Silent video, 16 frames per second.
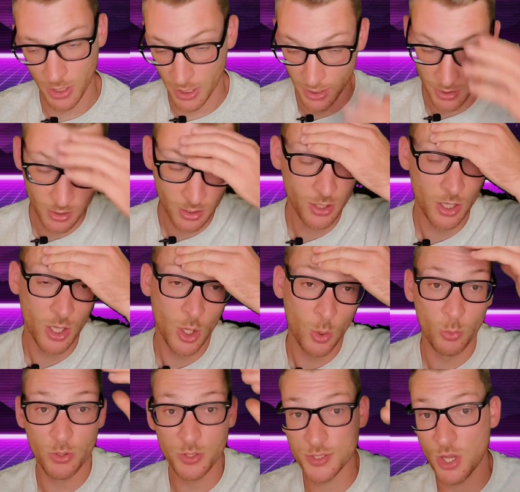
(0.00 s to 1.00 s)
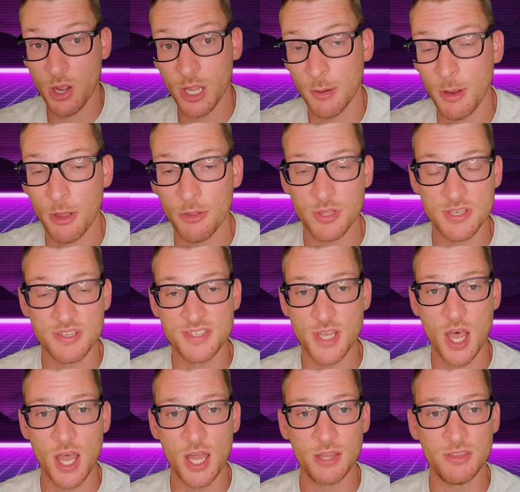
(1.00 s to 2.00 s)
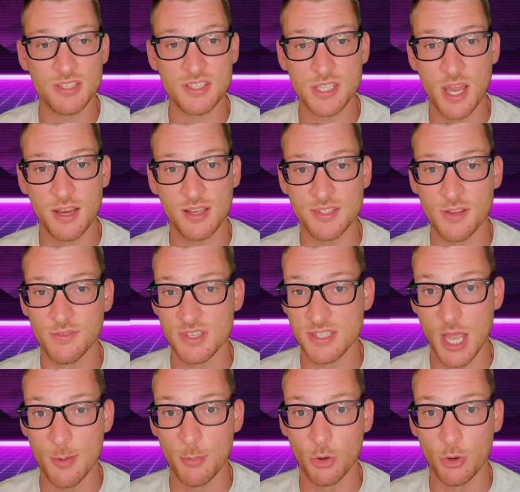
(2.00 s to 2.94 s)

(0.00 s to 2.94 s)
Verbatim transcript: Okay, we were talking about the design, the aesthetics of the